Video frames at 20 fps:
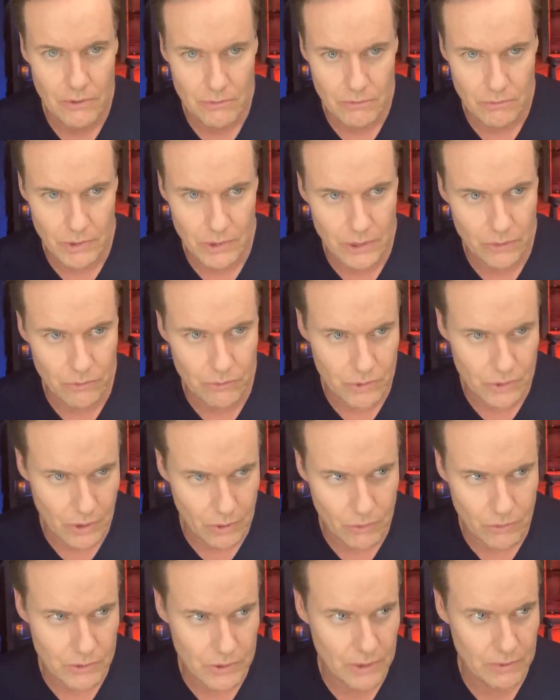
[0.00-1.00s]
When you
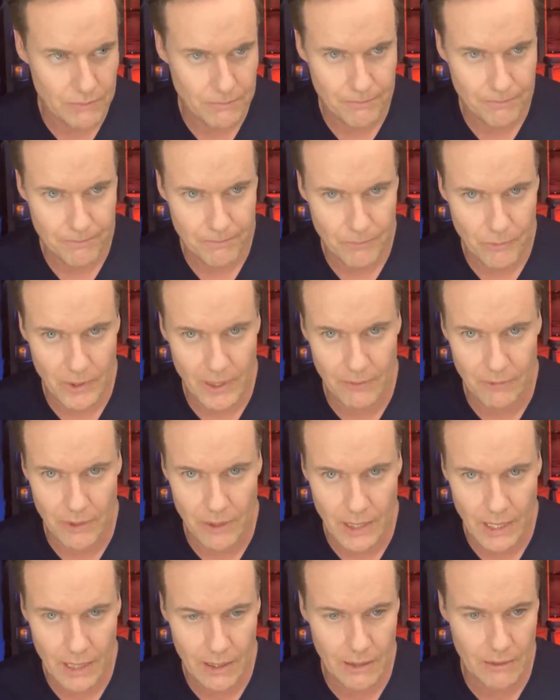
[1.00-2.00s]
don't, if you
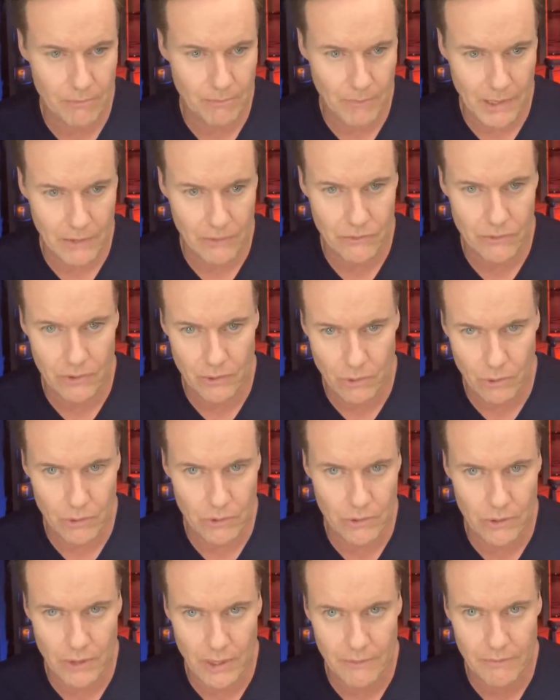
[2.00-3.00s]
can't bounce a
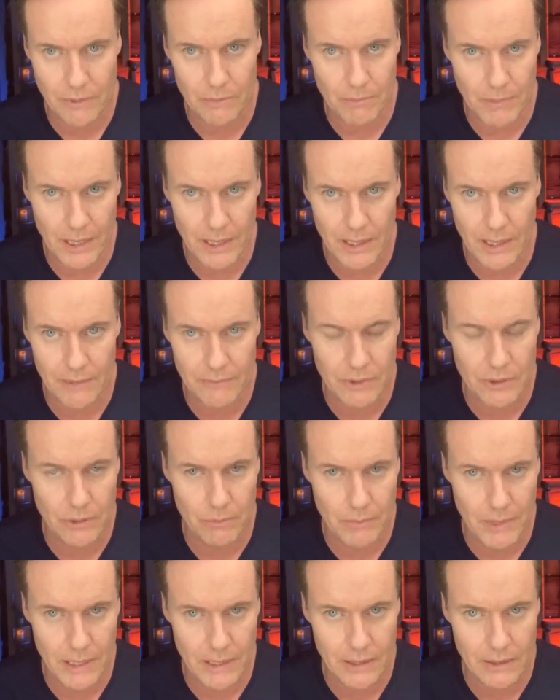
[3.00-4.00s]
quarter off the bed after you
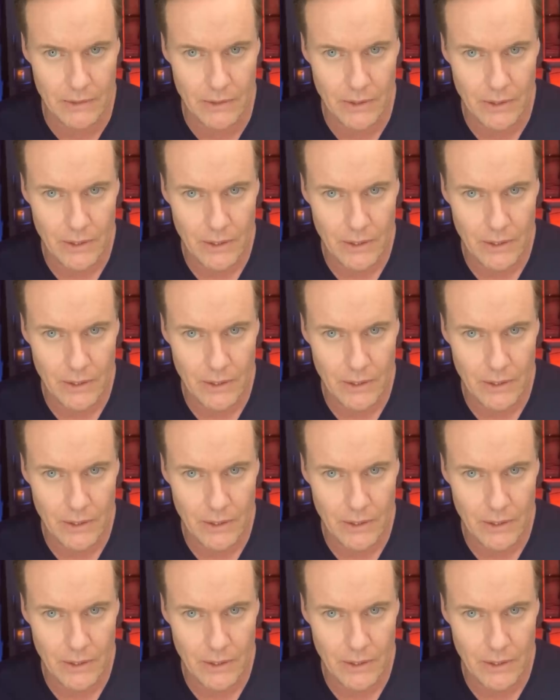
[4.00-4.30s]
make it,